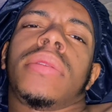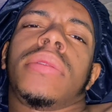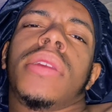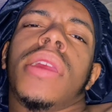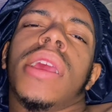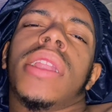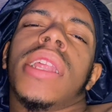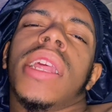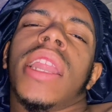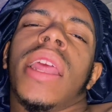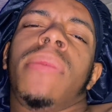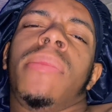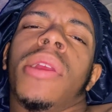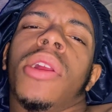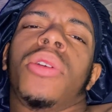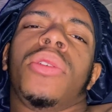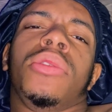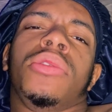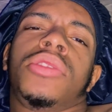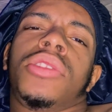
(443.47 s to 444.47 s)
it didn't even
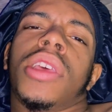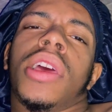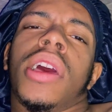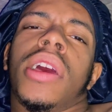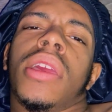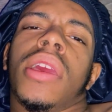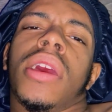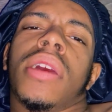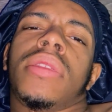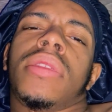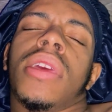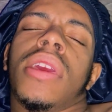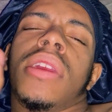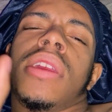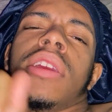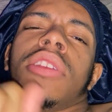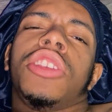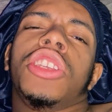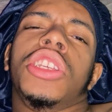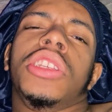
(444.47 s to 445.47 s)
old shot. Yeah, thank
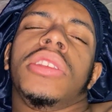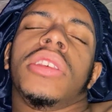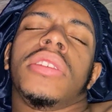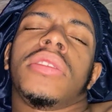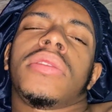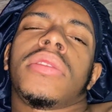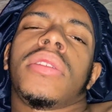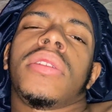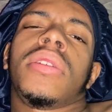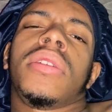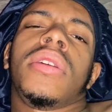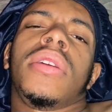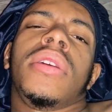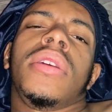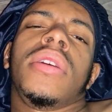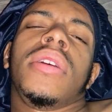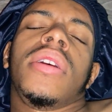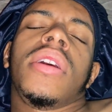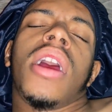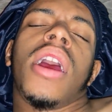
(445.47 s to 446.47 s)
you, Jesus.
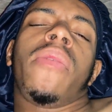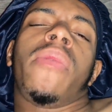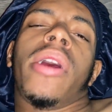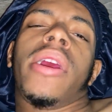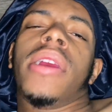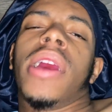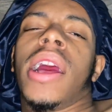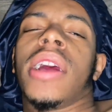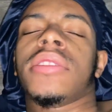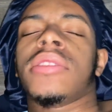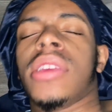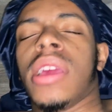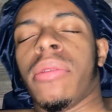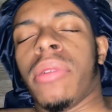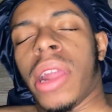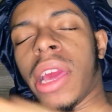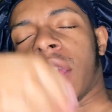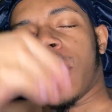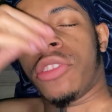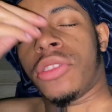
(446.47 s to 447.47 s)
All right, I'll see you
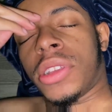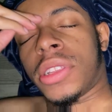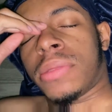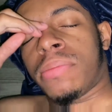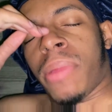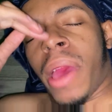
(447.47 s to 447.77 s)
when I get dressed.